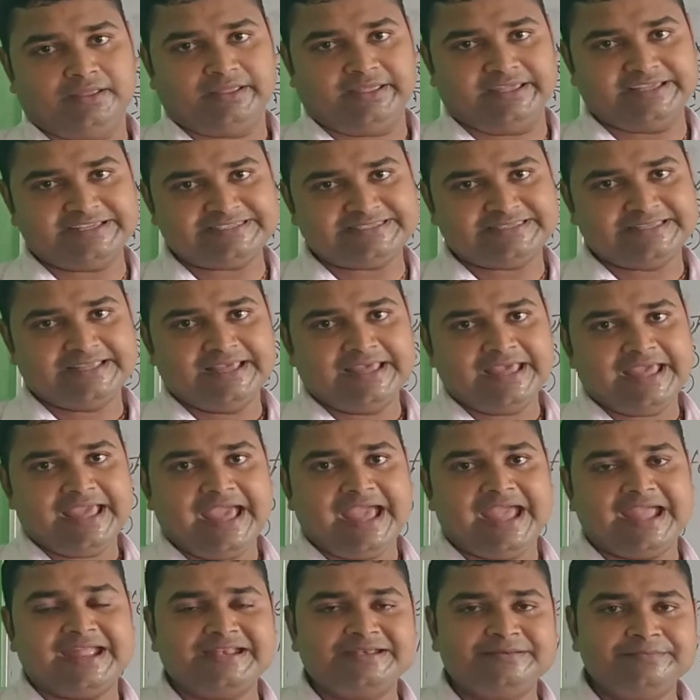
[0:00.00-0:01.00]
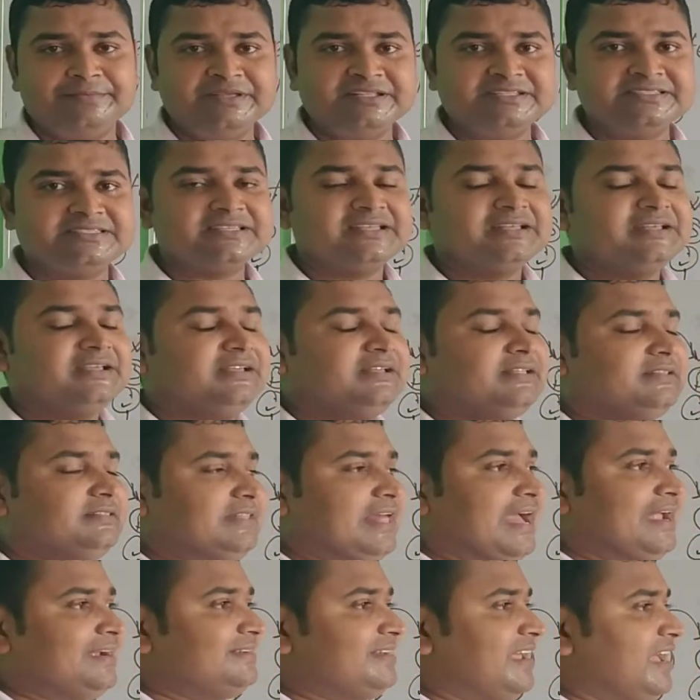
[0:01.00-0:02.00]
Yes, it means
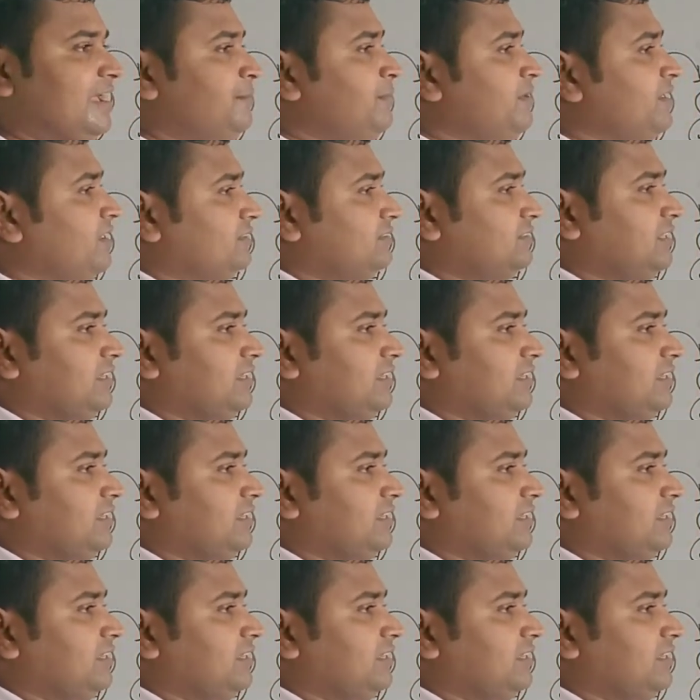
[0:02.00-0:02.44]
that time